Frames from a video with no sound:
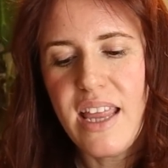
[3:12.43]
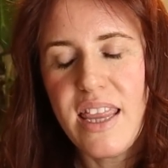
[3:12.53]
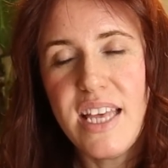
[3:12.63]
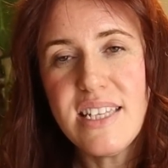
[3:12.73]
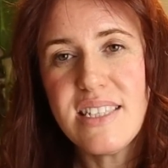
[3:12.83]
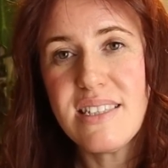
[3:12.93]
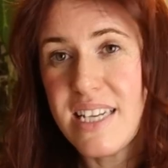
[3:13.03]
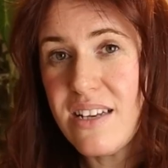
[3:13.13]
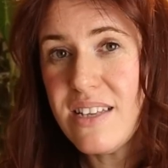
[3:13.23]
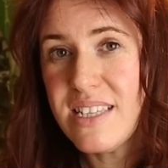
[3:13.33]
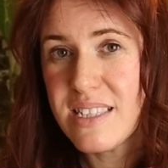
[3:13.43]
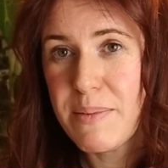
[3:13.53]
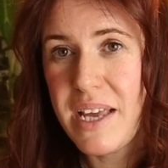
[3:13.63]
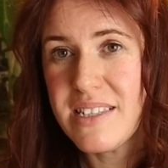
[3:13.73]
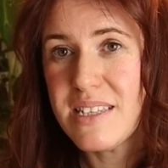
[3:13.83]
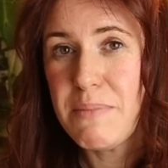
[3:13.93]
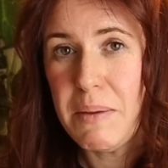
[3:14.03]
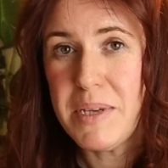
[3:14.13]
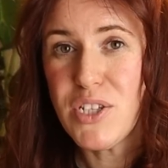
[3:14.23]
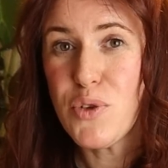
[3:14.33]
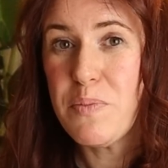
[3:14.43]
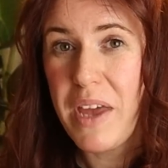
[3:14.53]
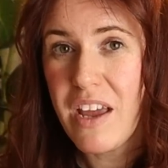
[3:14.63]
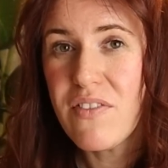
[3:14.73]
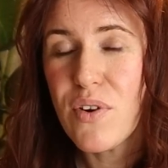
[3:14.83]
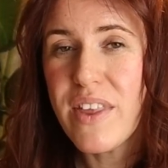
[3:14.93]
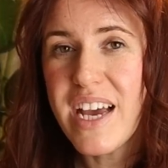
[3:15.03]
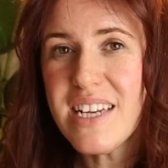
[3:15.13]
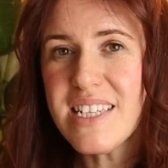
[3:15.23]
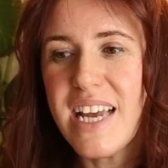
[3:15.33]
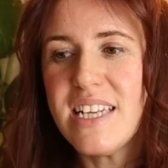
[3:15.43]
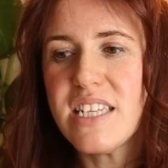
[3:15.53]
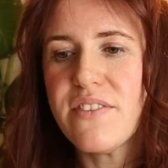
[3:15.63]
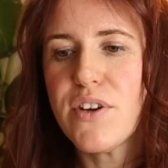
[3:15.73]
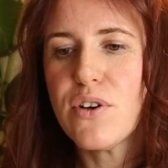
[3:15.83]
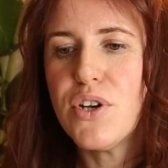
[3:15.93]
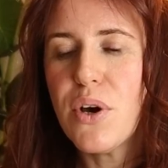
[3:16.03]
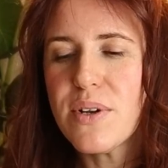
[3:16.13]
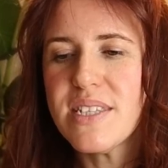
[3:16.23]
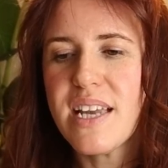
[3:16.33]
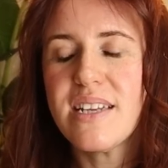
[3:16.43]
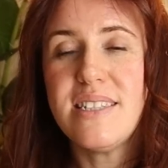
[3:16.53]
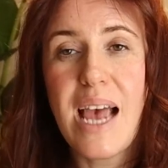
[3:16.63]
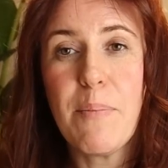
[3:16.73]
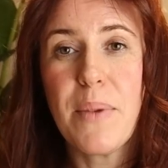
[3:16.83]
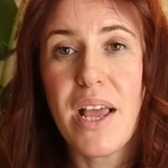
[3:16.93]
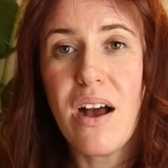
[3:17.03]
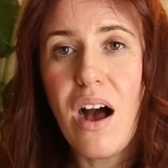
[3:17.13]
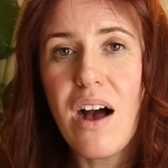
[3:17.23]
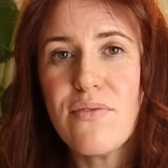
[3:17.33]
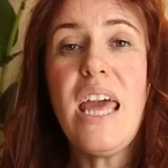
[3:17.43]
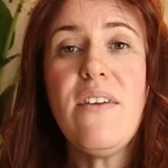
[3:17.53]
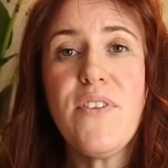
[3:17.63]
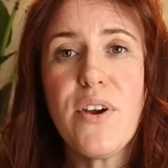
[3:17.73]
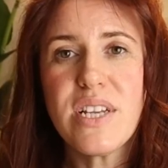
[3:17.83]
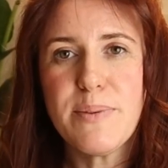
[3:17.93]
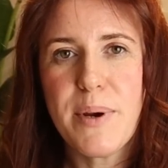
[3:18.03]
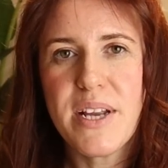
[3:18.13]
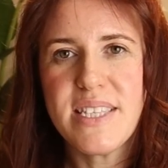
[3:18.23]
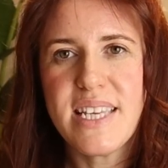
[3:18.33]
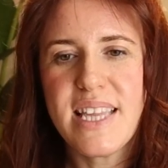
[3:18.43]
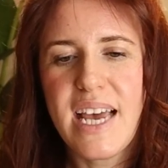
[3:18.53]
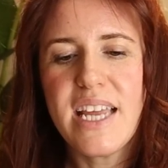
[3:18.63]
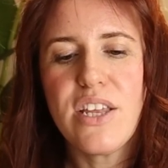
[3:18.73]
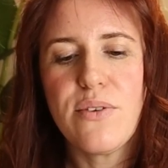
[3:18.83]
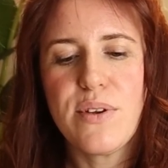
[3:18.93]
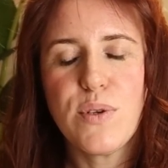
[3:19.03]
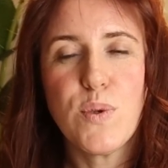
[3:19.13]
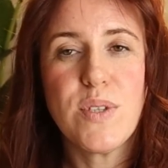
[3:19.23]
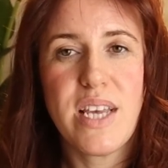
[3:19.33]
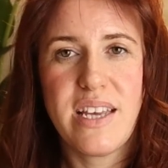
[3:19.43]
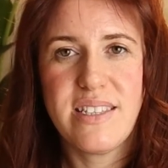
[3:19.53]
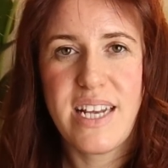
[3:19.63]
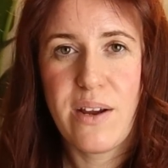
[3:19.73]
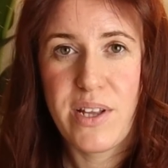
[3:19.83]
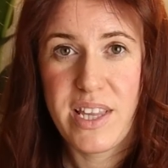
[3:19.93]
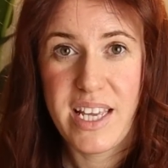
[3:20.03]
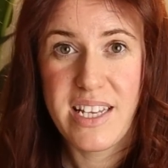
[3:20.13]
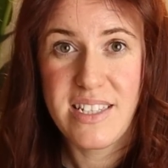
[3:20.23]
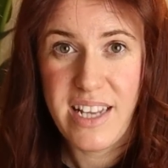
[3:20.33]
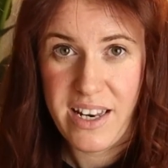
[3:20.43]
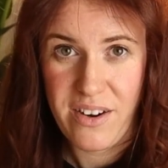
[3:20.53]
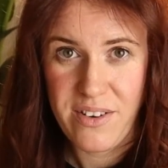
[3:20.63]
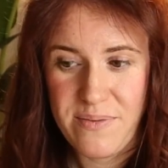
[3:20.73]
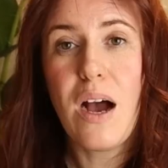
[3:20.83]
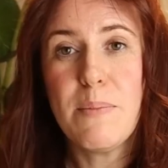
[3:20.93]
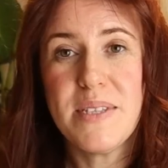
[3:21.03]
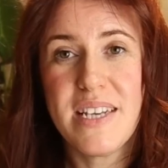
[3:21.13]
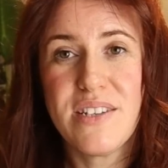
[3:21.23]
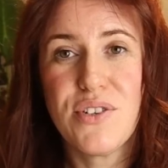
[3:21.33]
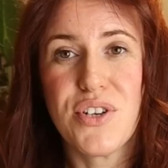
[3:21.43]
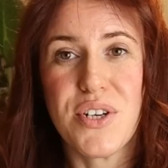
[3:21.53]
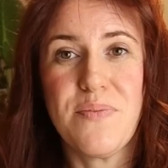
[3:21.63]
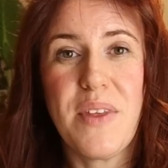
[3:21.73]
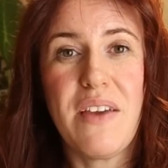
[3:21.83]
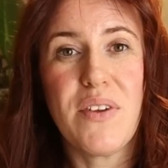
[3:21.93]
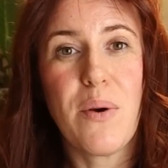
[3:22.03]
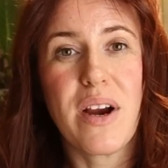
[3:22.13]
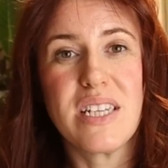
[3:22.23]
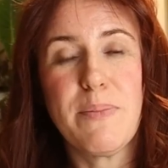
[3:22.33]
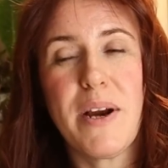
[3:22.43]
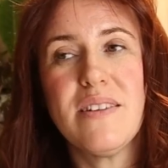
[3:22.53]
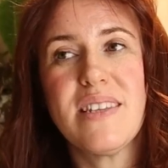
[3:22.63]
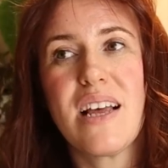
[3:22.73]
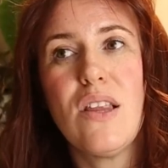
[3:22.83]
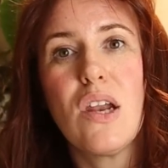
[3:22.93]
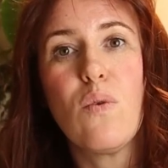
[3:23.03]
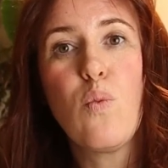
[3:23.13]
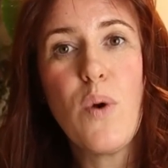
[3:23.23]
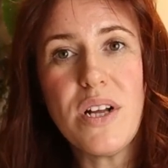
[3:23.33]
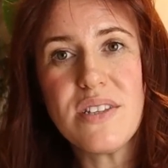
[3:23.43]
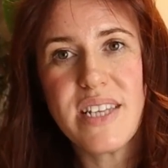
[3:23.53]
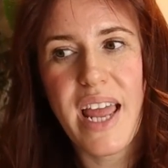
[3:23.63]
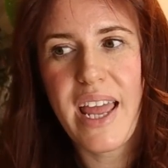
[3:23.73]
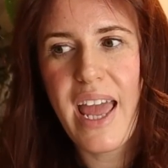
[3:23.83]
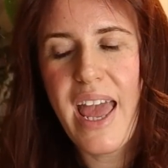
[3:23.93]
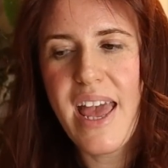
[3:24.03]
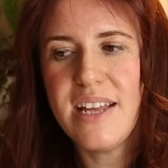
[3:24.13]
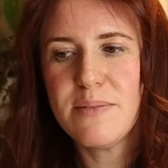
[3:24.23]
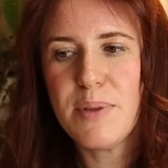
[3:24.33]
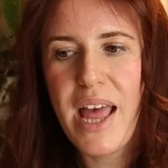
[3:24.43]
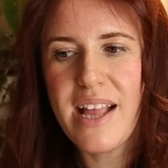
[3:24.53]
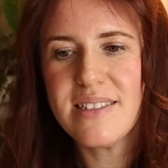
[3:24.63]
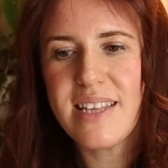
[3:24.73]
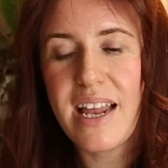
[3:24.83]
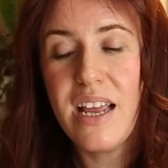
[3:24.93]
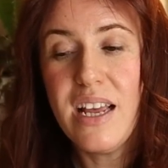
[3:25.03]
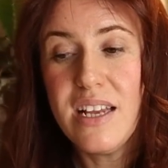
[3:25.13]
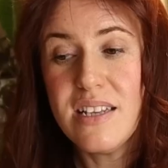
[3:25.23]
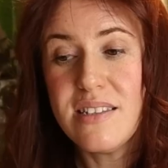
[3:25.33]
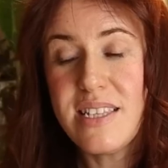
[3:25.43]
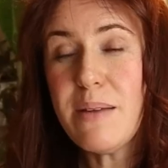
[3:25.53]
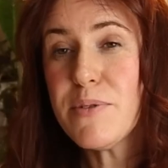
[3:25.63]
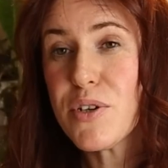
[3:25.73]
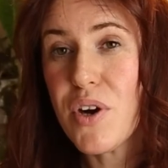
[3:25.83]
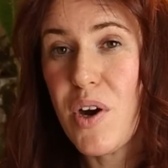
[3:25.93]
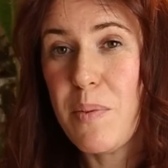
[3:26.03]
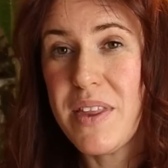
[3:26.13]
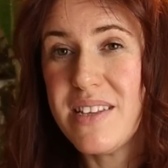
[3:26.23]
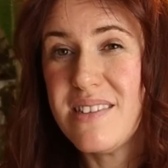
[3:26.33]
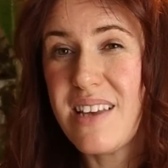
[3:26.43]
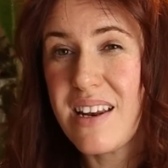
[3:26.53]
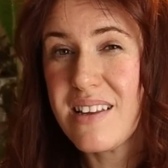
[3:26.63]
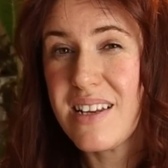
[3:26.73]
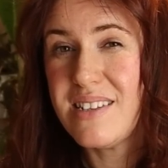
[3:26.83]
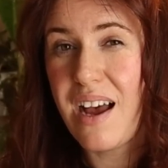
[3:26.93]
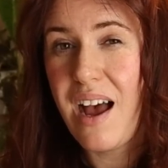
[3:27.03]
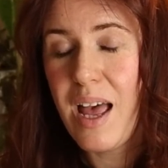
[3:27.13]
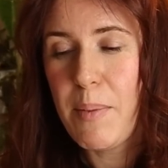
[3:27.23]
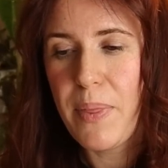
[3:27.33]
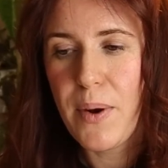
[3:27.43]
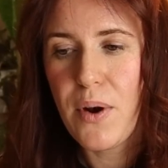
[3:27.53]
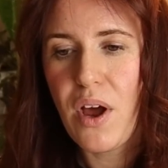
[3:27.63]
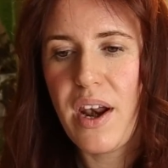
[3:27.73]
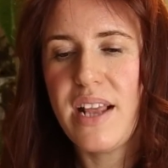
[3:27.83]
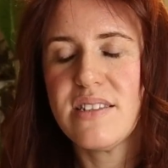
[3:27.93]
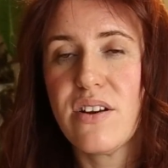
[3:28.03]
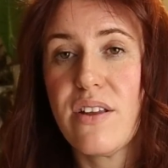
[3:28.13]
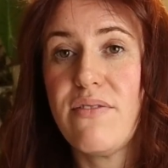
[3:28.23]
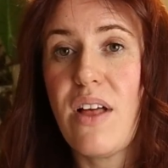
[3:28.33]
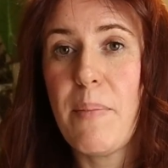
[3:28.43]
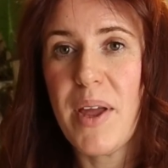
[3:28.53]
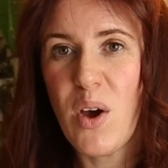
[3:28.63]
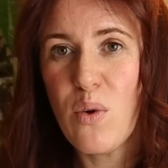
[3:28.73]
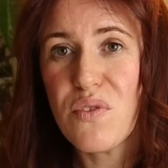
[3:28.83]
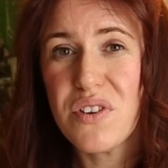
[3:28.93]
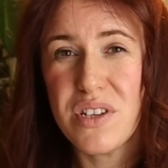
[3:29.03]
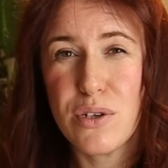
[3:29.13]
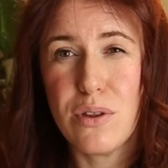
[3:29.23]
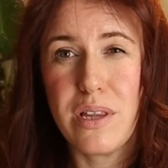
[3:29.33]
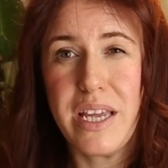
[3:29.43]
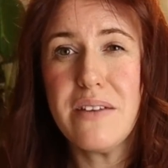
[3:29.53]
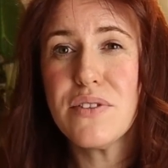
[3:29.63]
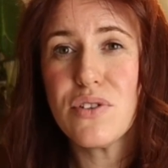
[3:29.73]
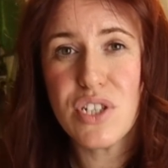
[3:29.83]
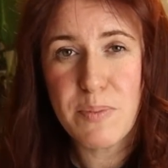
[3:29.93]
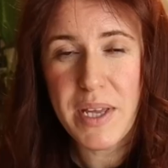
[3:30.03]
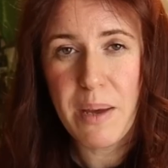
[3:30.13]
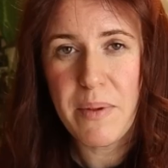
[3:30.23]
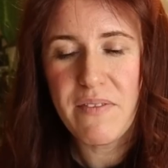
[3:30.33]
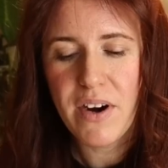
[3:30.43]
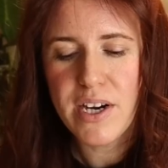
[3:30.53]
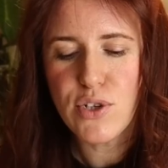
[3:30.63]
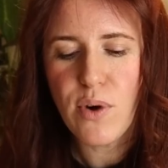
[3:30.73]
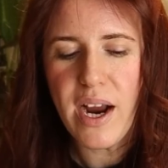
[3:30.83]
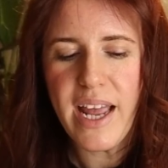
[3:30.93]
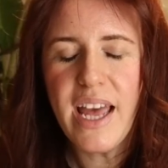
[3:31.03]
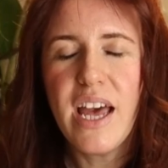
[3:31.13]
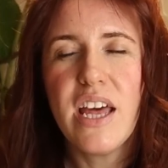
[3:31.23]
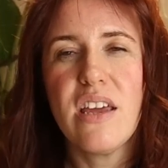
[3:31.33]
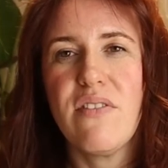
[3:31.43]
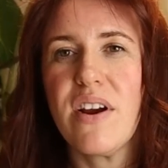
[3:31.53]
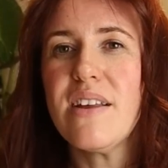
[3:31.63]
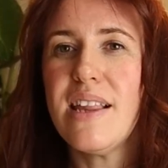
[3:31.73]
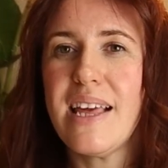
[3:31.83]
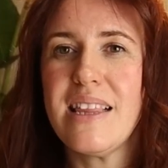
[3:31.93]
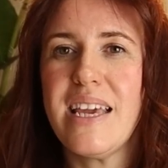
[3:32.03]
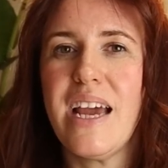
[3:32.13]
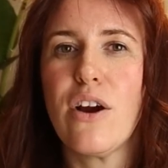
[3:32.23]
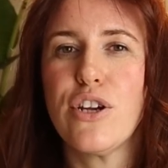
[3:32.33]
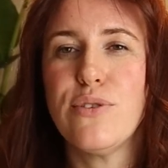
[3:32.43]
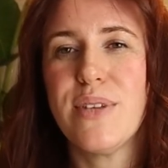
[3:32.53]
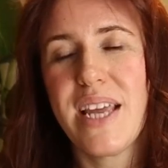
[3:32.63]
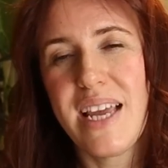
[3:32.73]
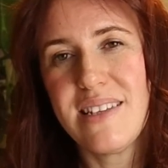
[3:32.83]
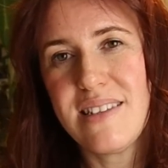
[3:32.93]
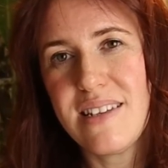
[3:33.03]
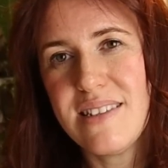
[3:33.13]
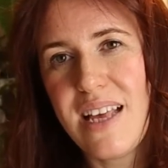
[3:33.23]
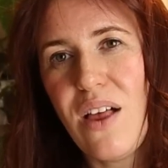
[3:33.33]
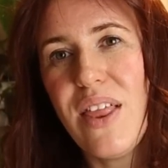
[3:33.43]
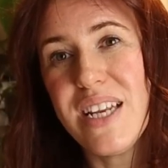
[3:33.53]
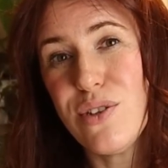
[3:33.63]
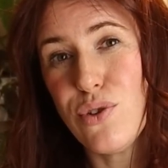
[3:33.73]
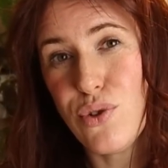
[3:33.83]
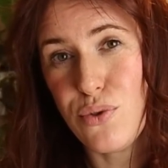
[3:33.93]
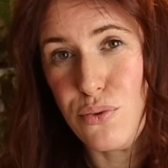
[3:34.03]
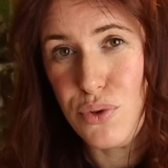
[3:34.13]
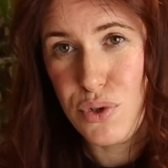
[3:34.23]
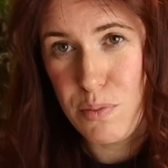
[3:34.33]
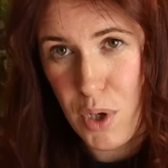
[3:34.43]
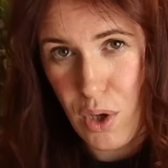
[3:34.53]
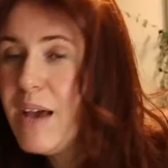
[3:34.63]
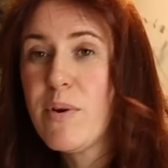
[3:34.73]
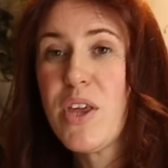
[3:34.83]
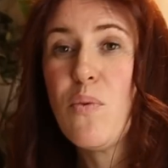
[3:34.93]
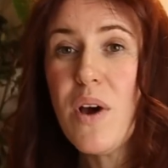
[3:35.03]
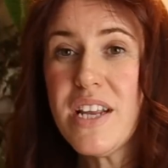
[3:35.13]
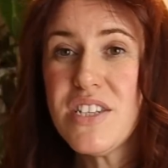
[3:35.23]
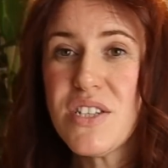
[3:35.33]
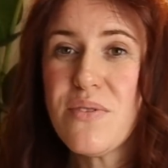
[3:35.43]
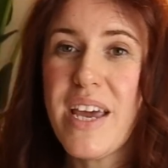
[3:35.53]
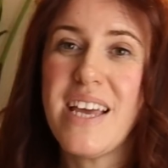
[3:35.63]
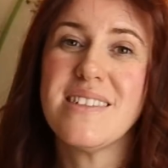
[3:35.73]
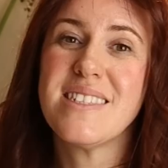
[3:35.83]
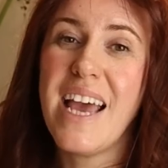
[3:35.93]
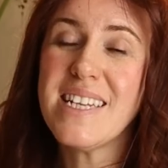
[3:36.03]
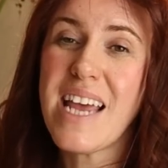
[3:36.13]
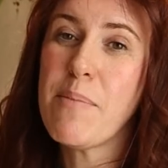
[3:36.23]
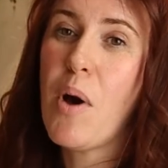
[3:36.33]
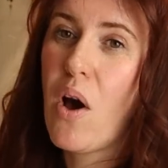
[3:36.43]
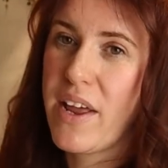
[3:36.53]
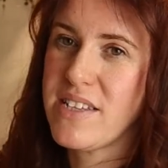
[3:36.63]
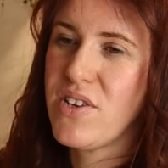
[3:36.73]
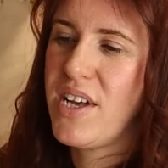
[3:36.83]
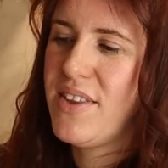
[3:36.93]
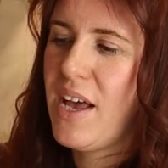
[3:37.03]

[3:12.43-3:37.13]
This still, in some cases, may be too big for that, and if you're noticing dampening off, if you're experiencing that, you need to size down in the container. The opposite is true. If you are experiencing a lot of wilting and plants that seem to grow but then suddenly die, but they're not necessarily flopping over, the leaves are just becoming very dry, you very likely are using a seed cell that is too small. And what you want to do is get a potting soil.